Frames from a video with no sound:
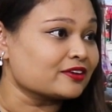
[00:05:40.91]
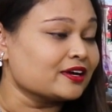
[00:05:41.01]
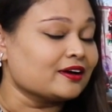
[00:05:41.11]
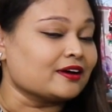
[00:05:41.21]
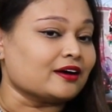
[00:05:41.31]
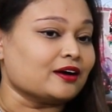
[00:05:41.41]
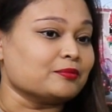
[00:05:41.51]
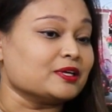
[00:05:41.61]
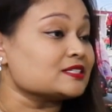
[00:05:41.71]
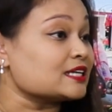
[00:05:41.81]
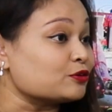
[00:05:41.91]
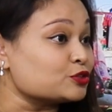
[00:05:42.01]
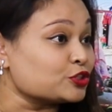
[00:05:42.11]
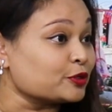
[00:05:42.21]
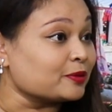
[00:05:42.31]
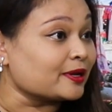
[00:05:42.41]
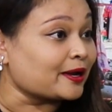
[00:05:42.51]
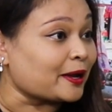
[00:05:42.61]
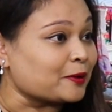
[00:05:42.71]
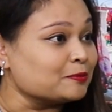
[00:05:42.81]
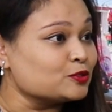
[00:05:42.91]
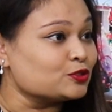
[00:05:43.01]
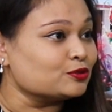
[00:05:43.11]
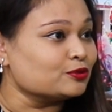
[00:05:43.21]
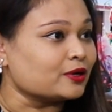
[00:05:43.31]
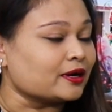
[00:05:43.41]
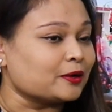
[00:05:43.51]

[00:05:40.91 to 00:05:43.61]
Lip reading: It is how determined I am to